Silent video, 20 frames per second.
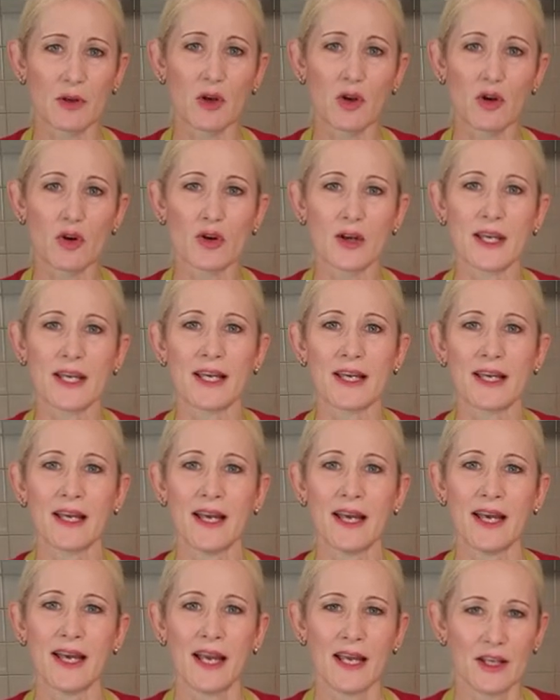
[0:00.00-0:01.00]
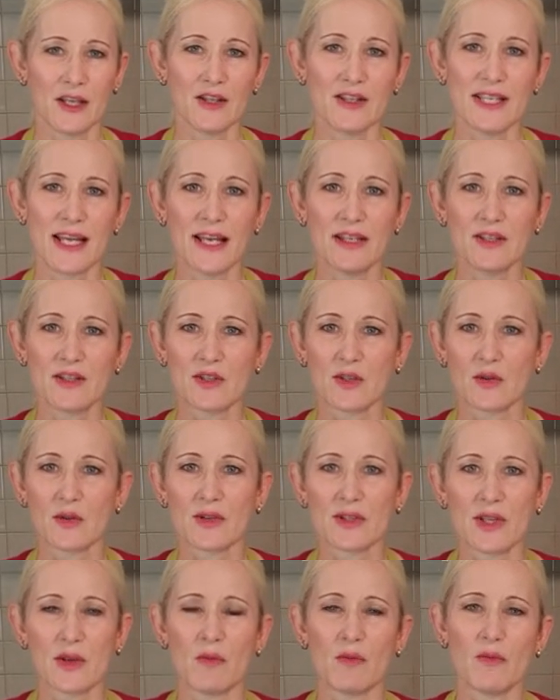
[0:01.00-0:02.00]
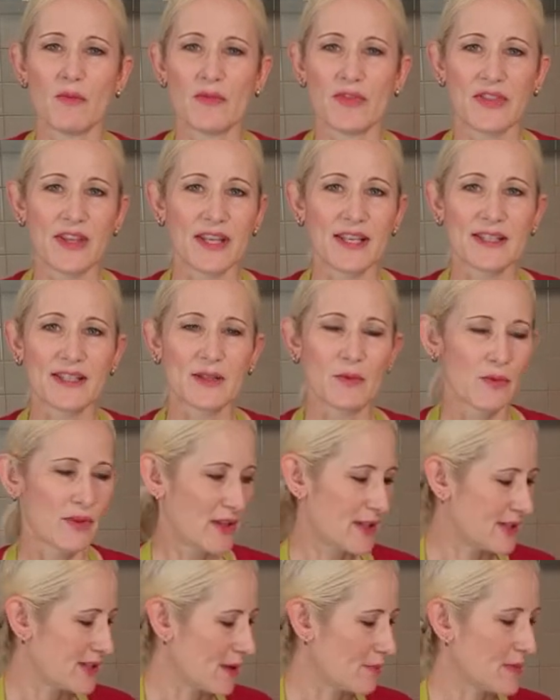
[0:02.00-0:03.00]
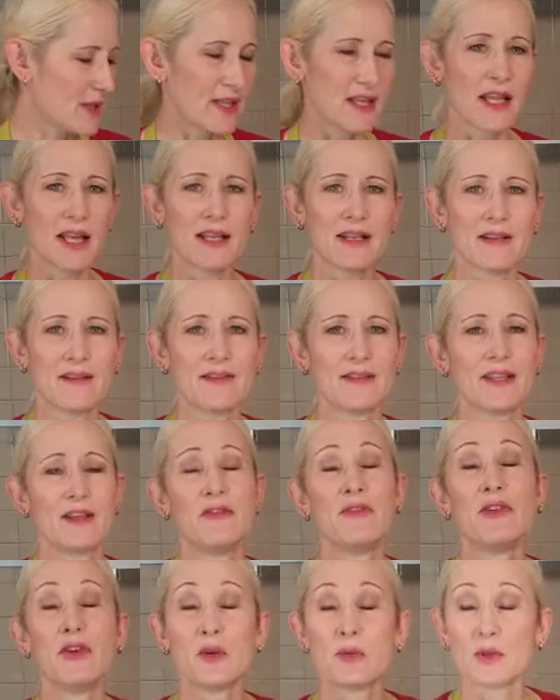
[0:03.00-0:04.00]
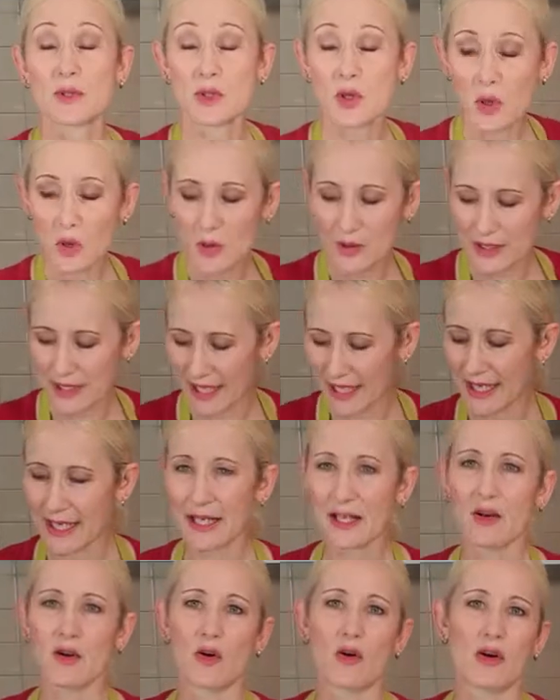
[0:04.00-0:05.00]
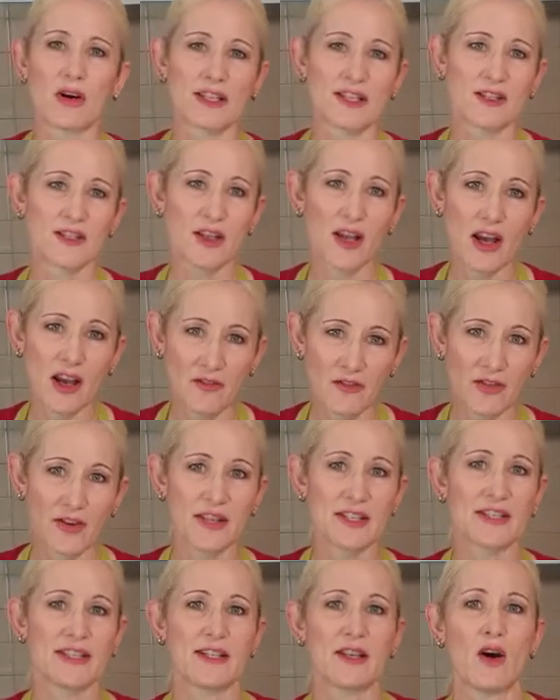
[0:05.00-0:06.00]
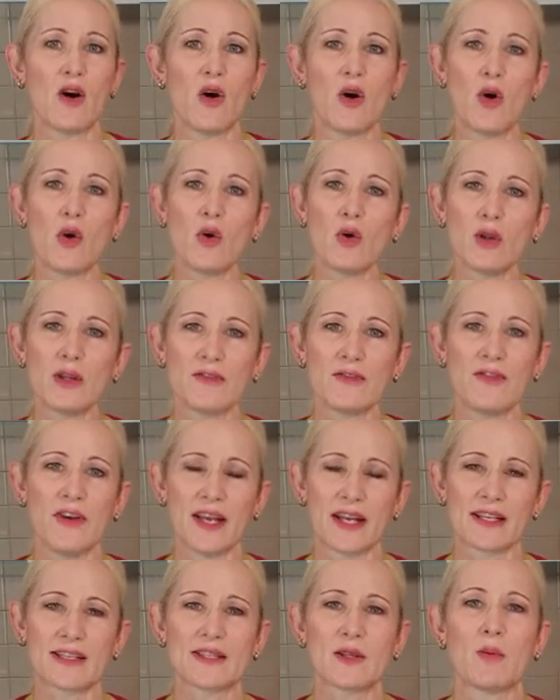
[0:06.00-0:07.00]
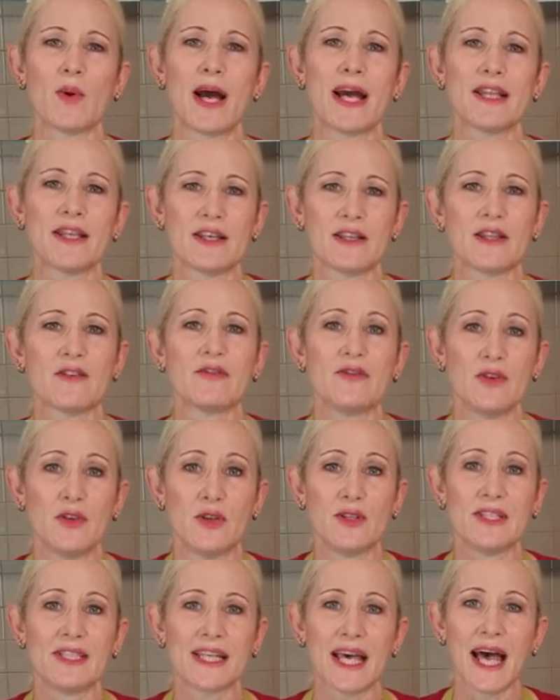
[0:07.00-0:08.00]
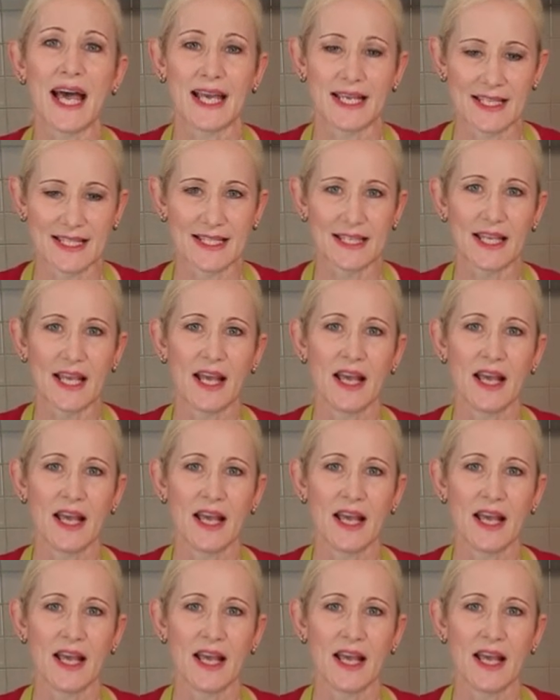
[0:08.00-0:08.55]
cooking utensils and things, something that the food was cooked in or a surface, all affects the way that the food tastes.